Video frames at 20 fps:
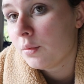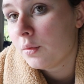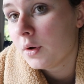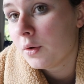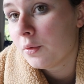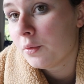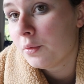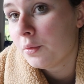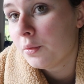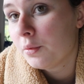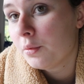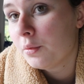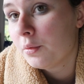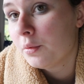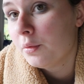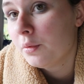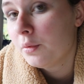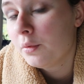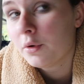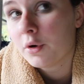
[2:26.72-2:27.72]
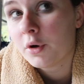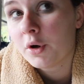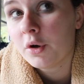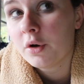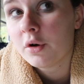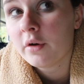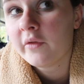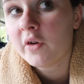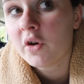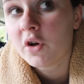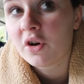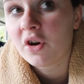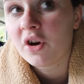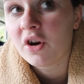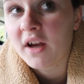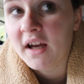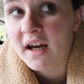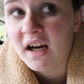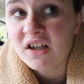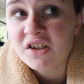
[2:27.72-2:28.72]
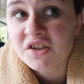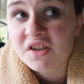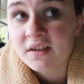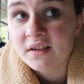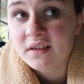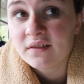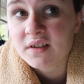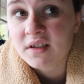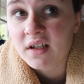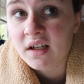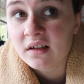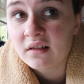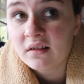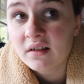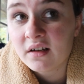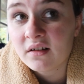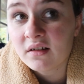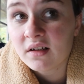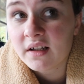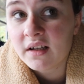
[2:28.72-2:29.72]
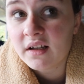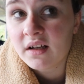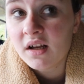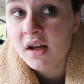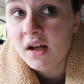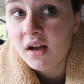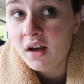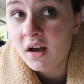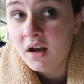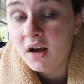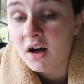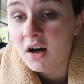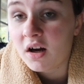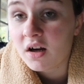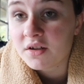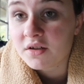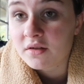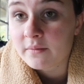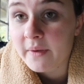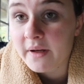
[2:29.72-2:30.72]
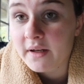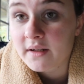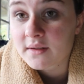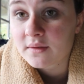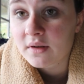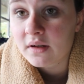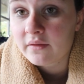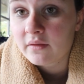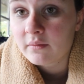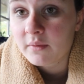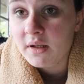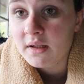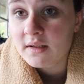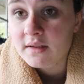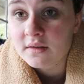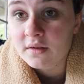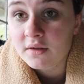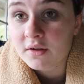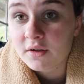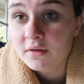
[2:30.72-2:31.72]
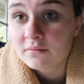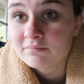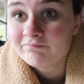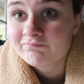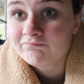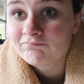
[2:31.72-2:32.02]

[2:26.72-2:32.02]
will go over to her house. She lives like literally 100 meters away from me so